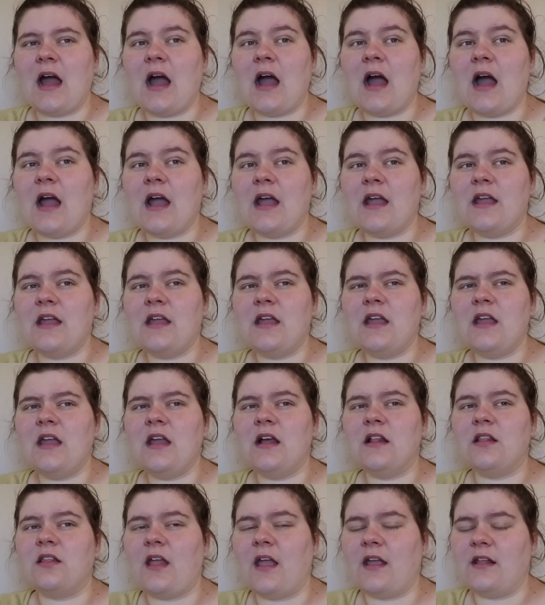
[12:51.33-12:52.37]
I
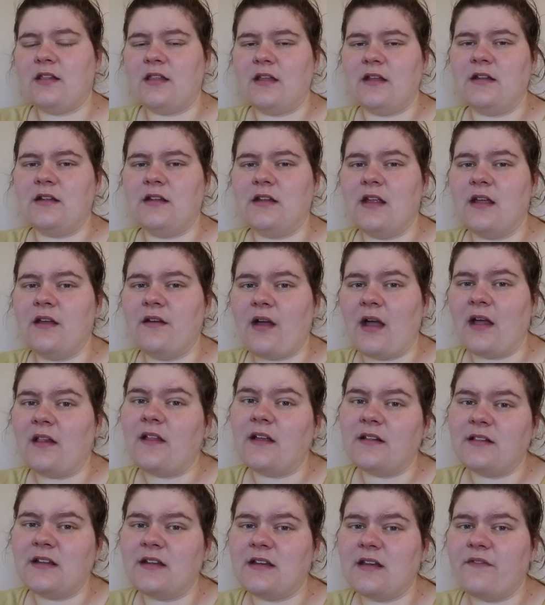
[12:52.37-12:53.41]
like the
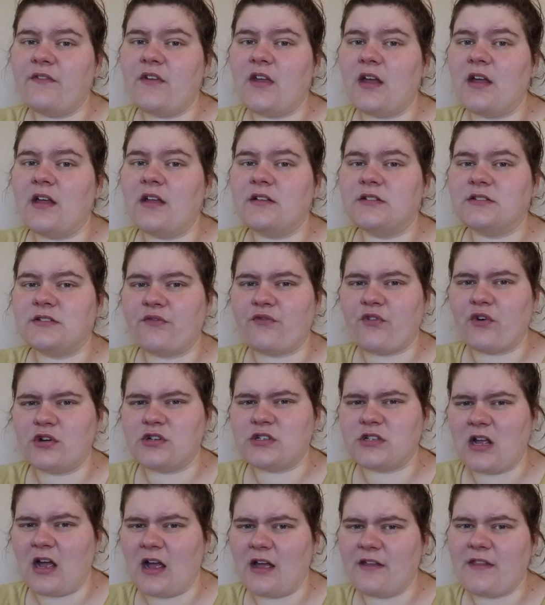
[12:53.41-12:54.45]
Nivea is the
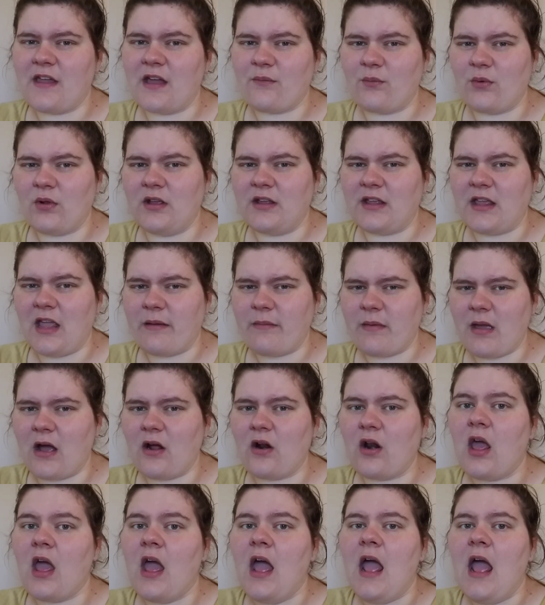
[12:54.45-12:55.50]
first kind that really came
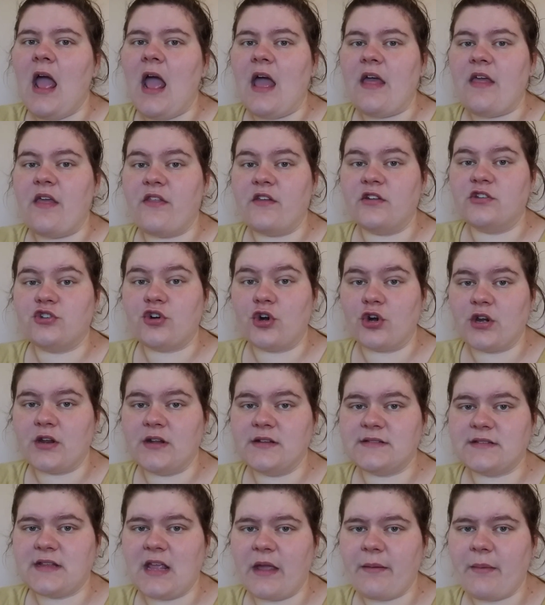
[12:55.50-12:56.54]
out, and then the
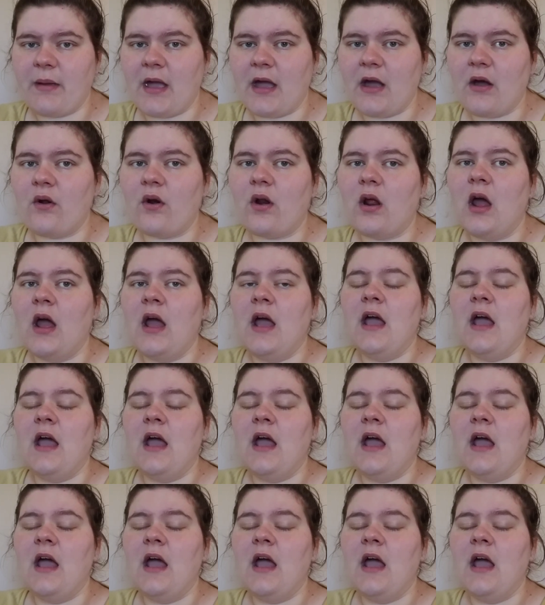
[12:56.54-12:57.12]
Jergens came out.